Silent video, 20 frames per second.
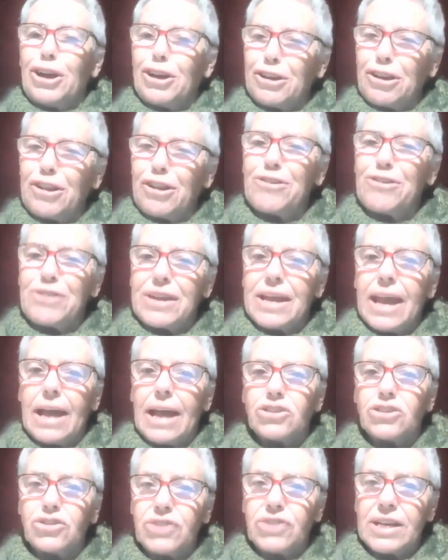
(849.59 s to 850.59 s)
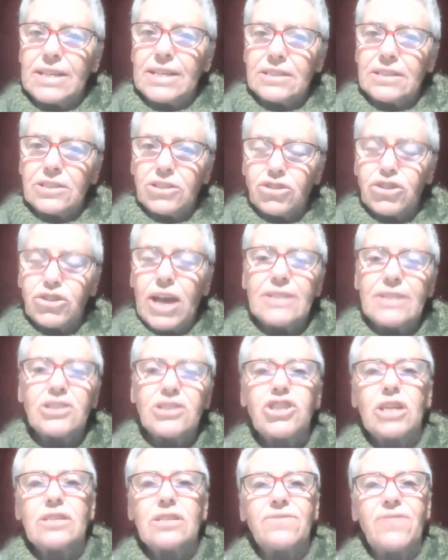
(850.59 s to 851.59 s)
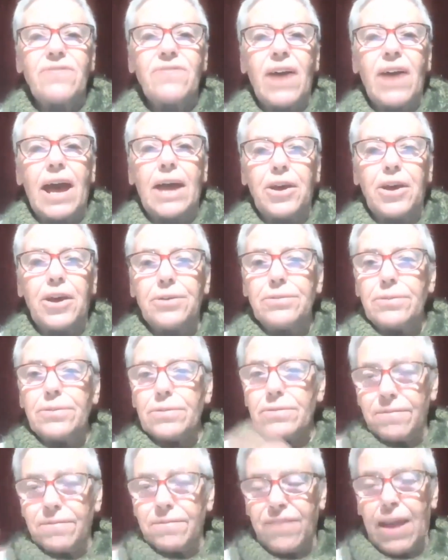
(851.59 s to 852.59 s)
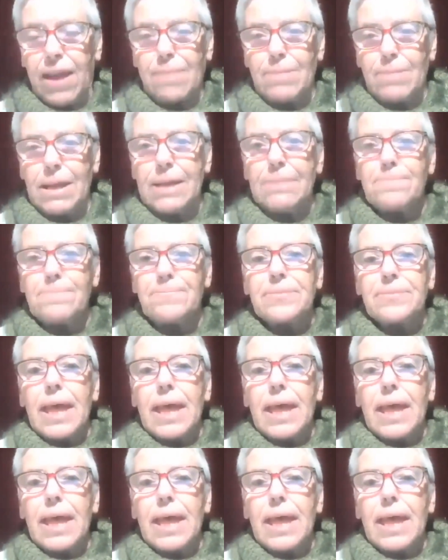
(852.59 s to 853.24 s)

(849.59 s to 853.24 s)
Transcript: including our transgender whānau family,